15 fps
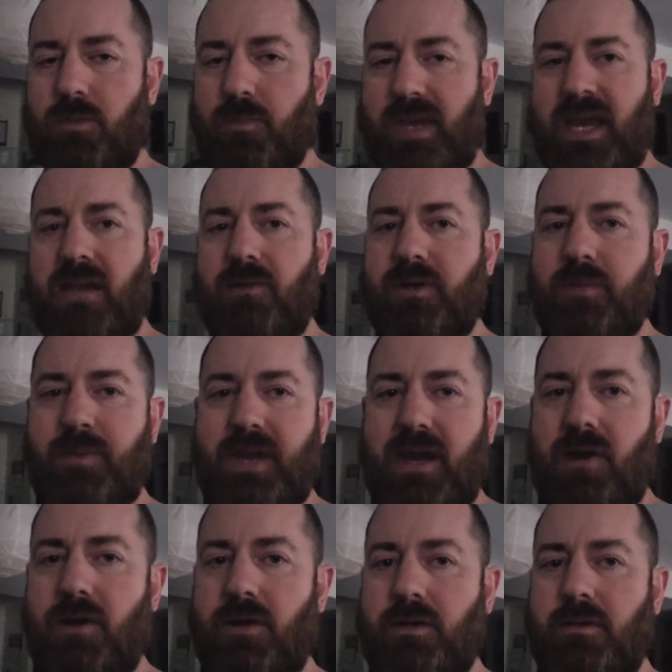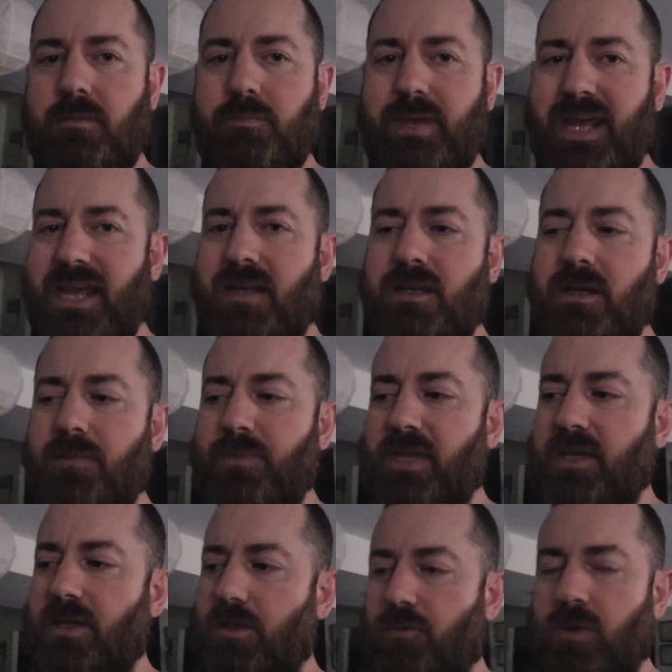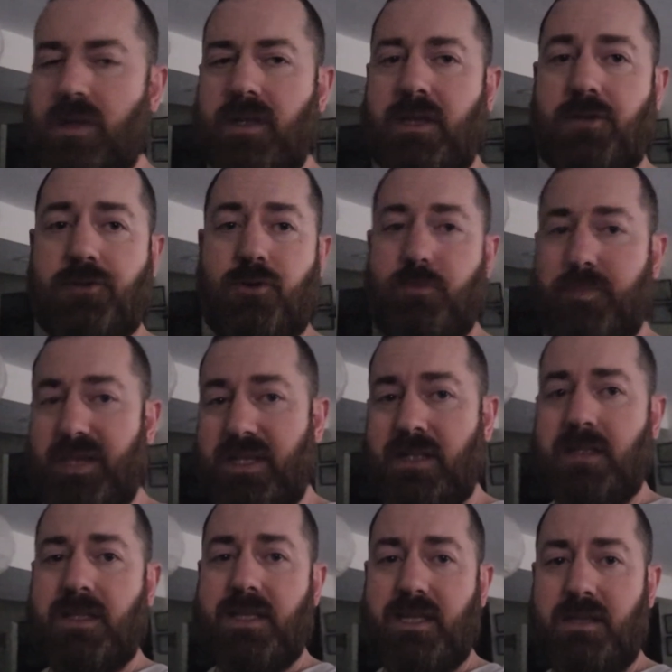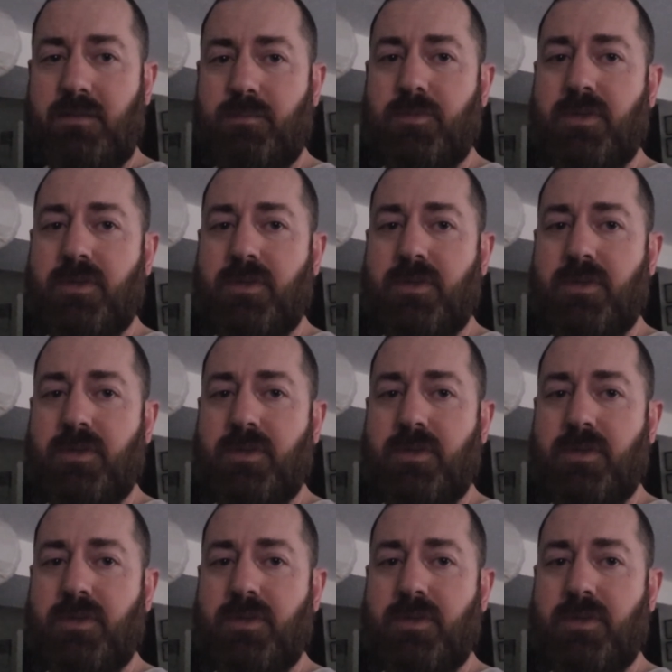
battery powered backup that can run intermittently,